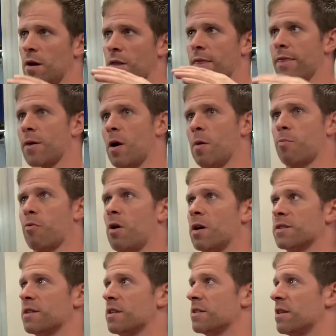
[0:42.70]
thought
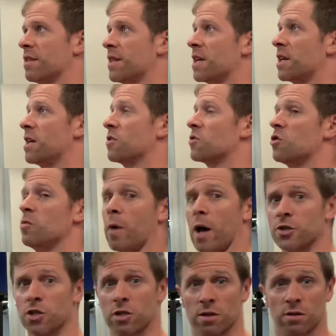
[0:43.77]
process and thinking too
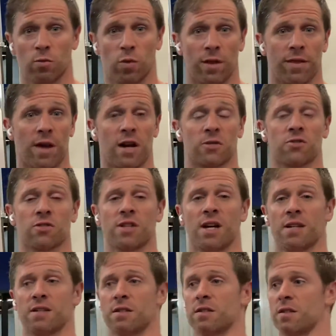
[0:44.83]
much with
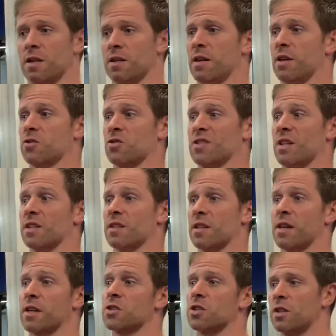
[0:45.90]
exercises and exercise
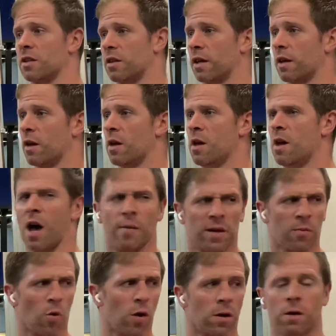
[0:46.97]
selection and like, how many
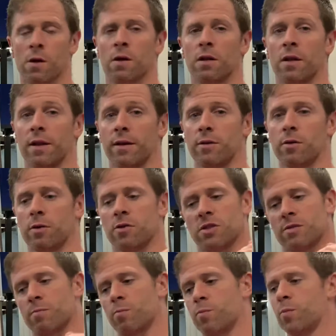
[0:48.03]
more? Like you can
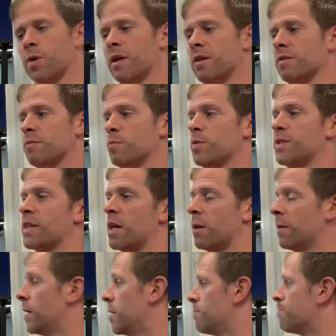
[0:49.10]
just kind of settle
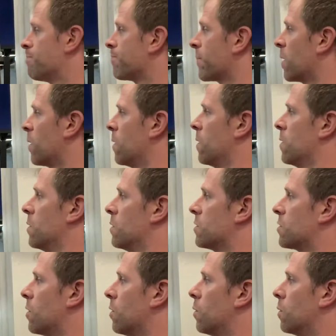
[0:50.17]
in.
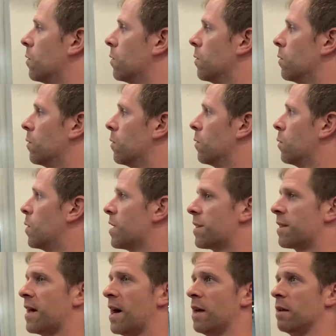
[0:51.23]
So with
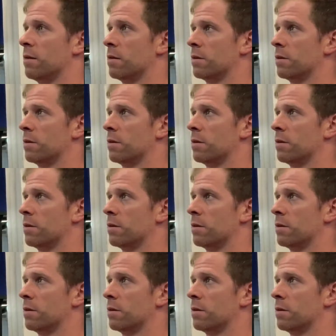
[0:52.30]
that,